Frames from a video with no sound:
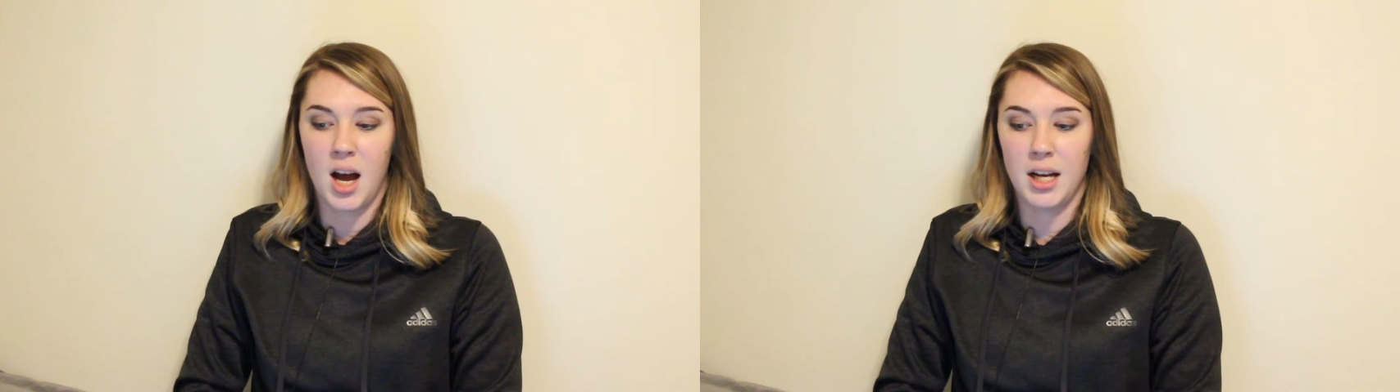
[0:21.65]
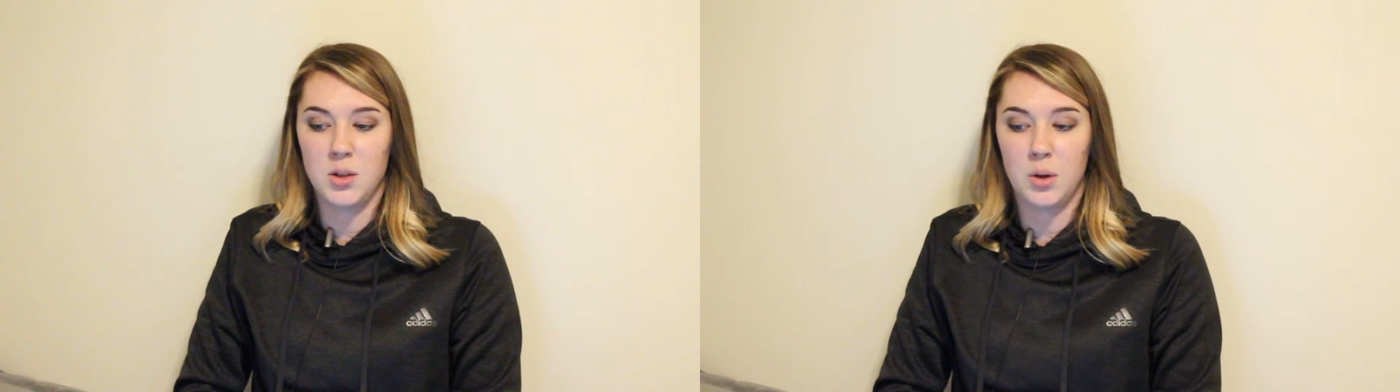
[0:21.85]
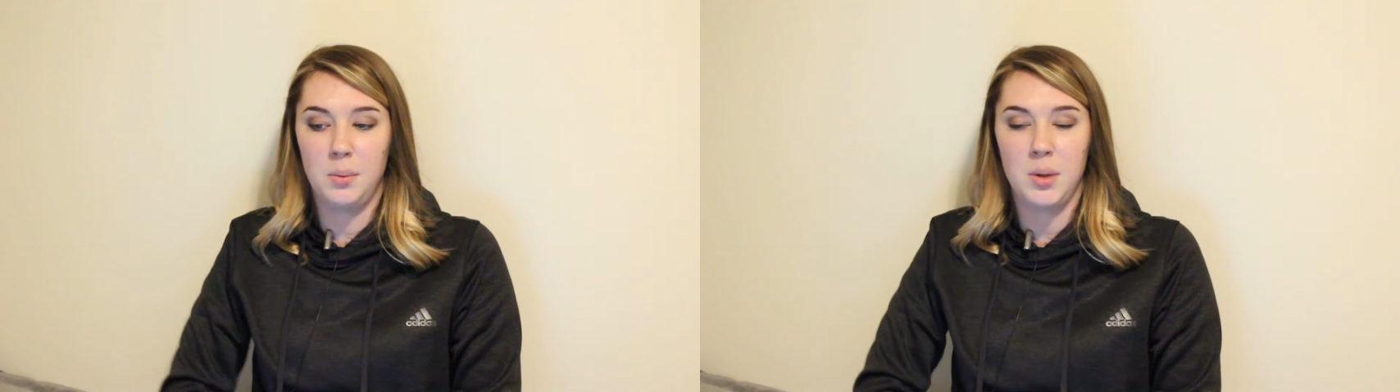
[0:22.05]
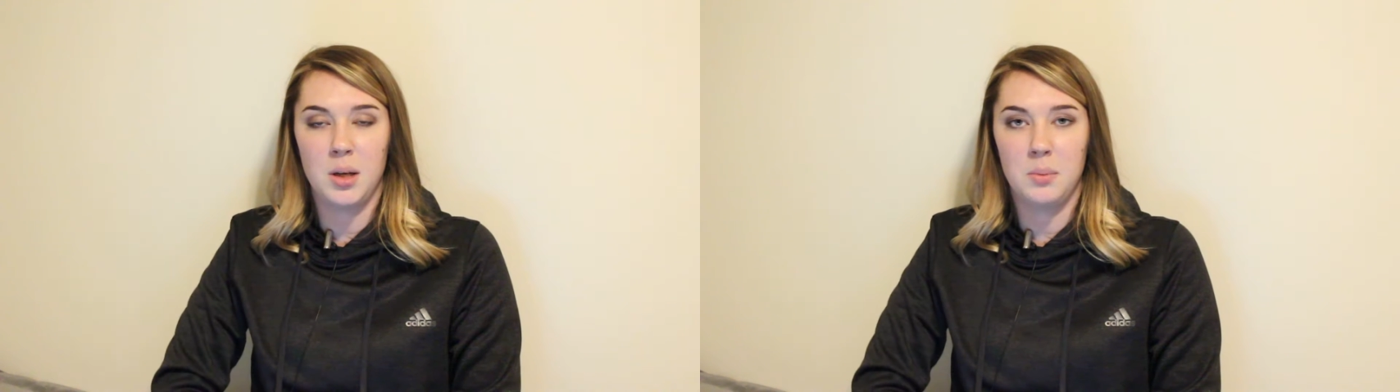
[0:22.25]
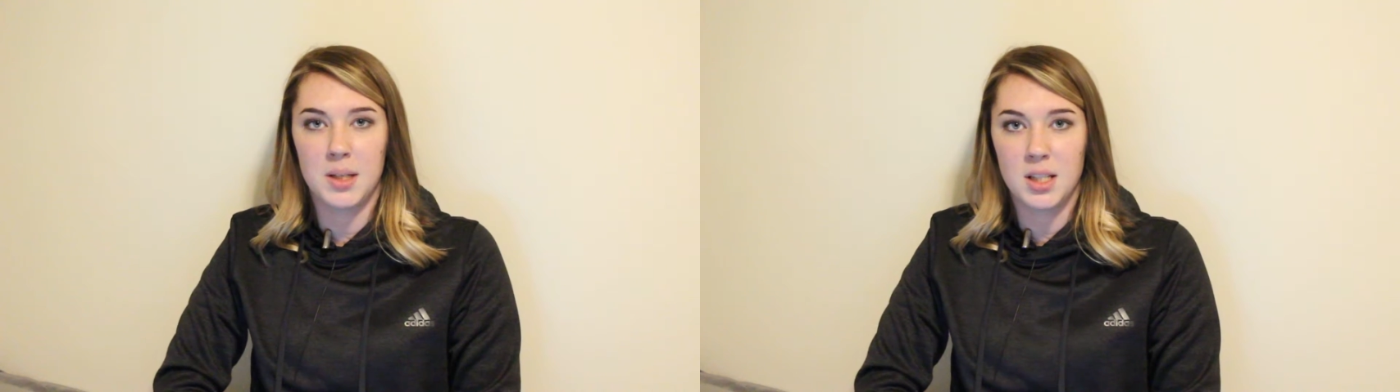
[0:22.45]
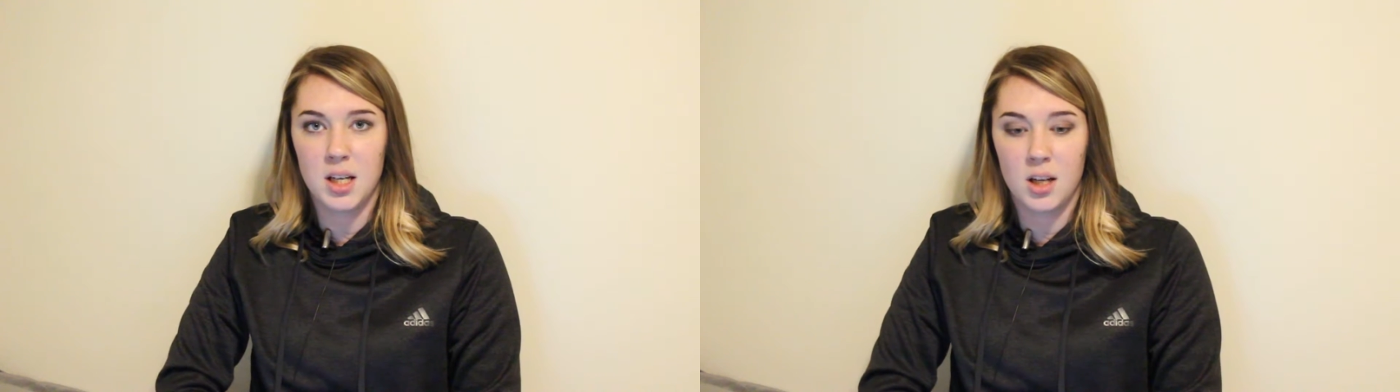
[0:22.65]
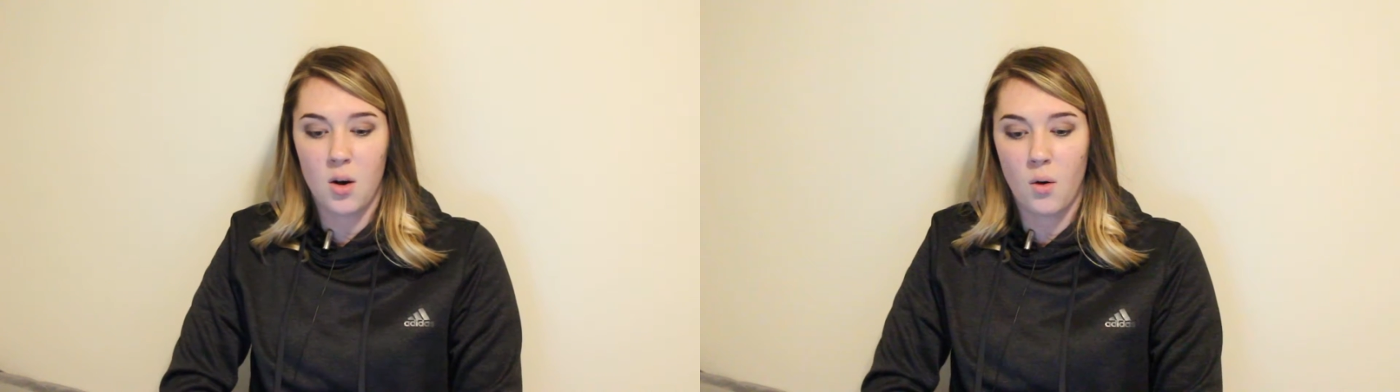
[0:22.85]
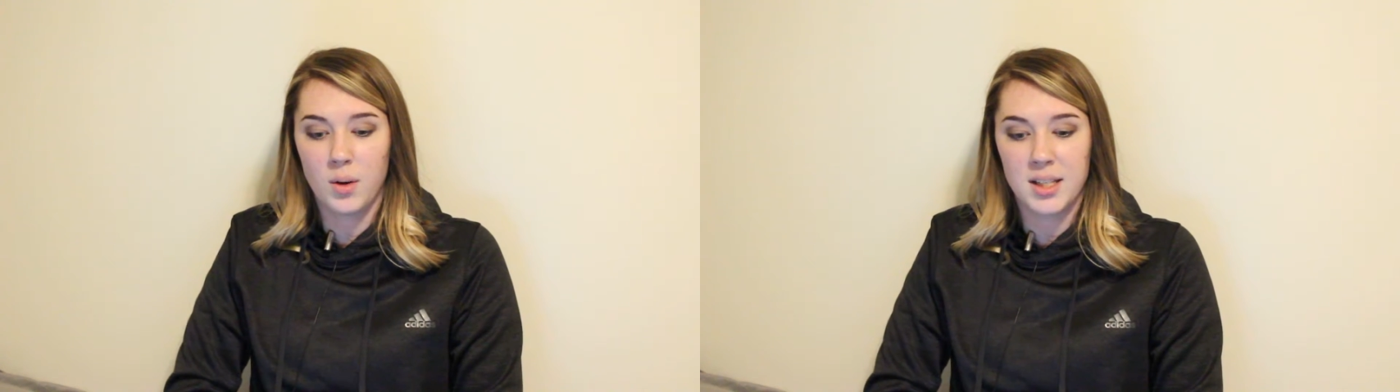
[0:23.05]
I enjoy being busy
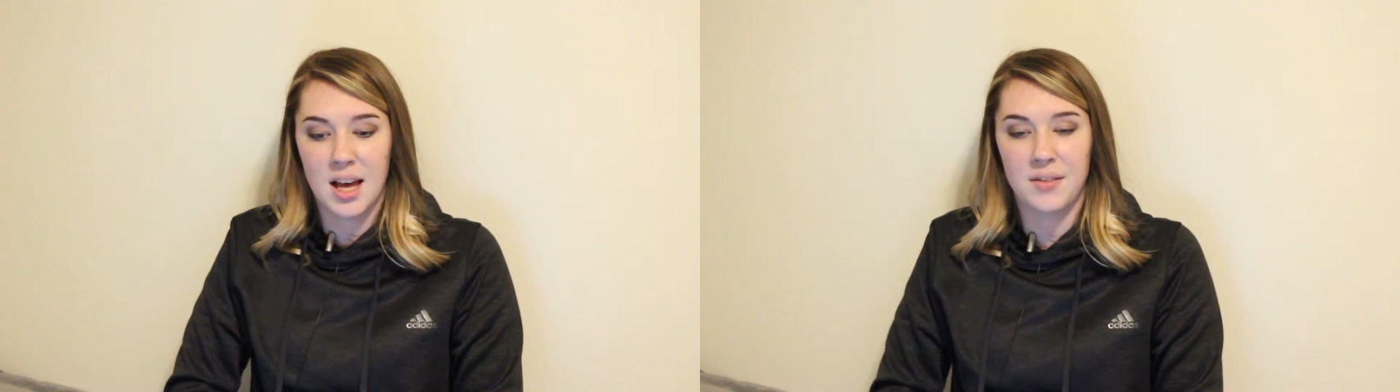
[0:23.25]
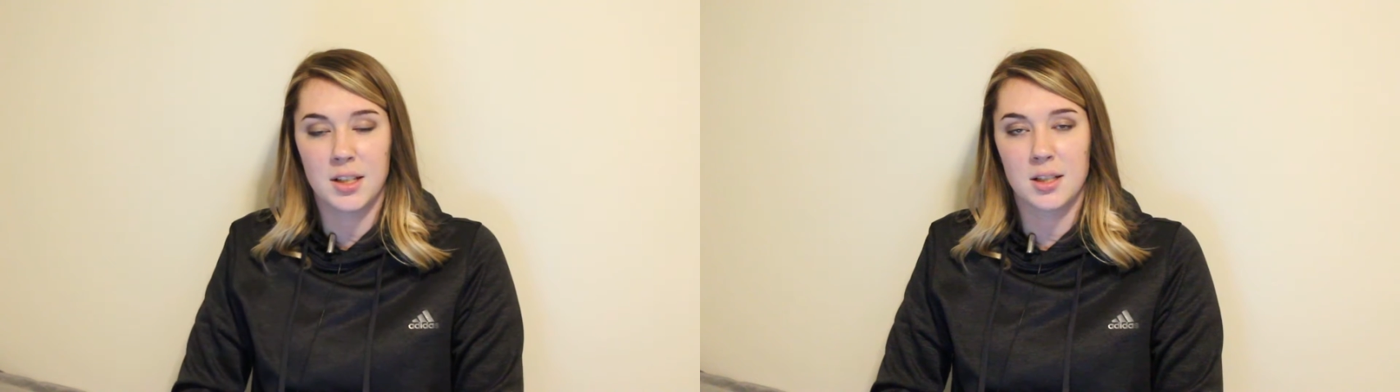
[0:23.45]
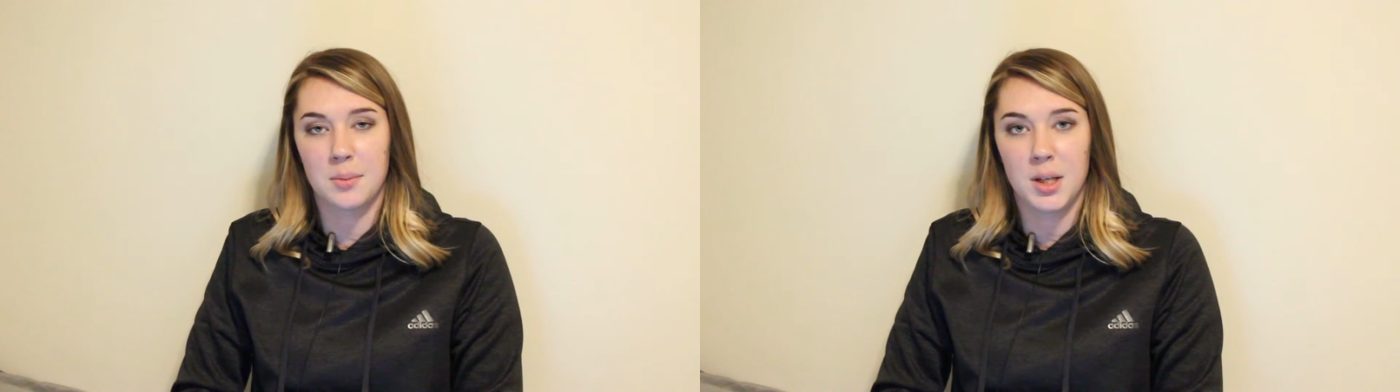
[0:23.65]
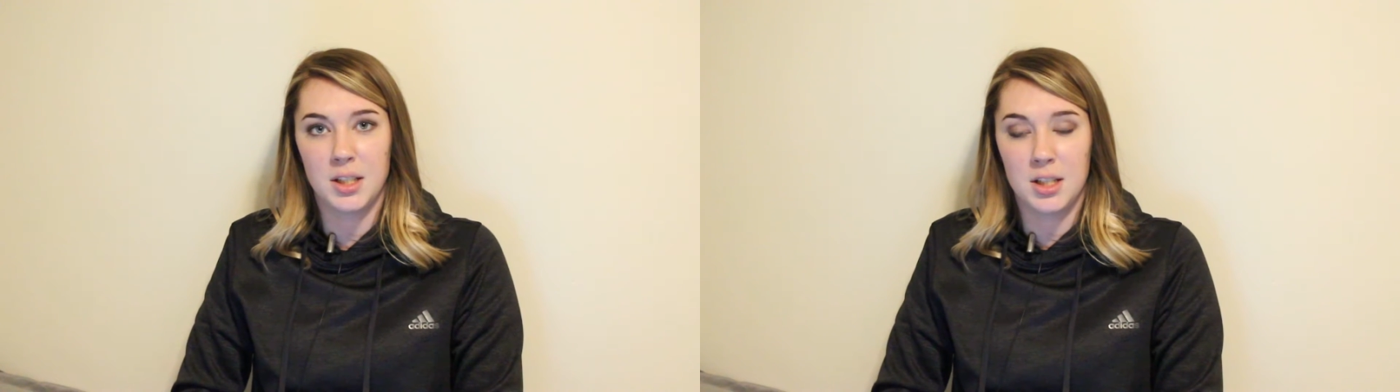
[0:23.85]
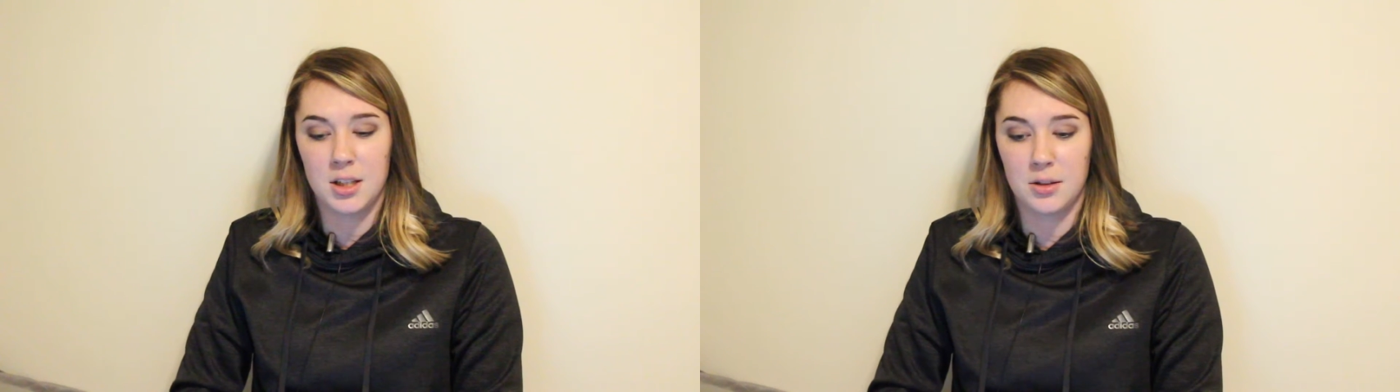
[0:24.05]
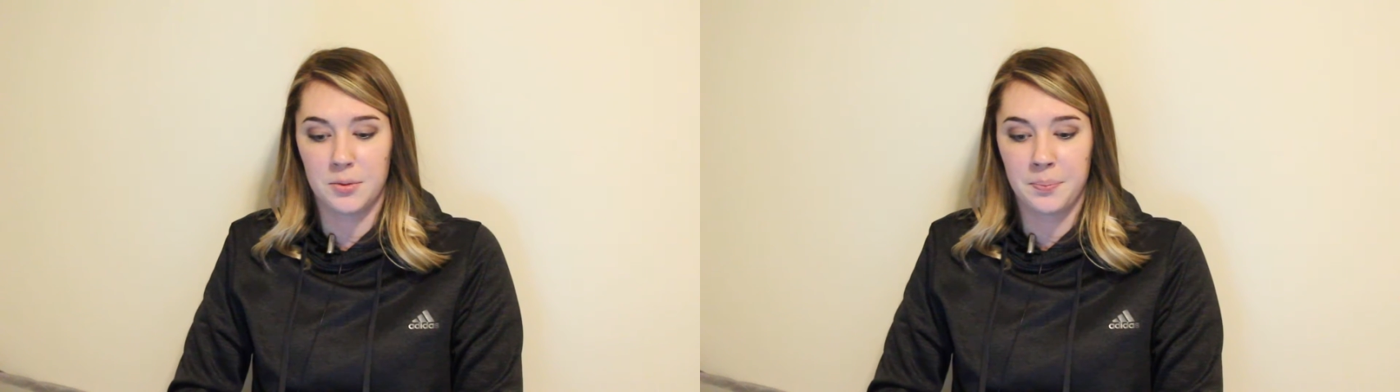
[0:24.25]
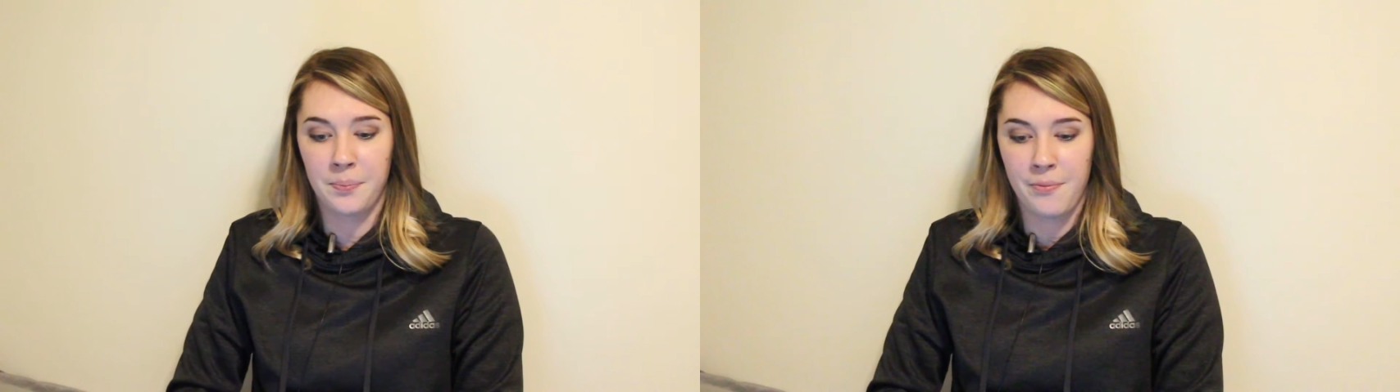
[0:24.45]
and always having something to do.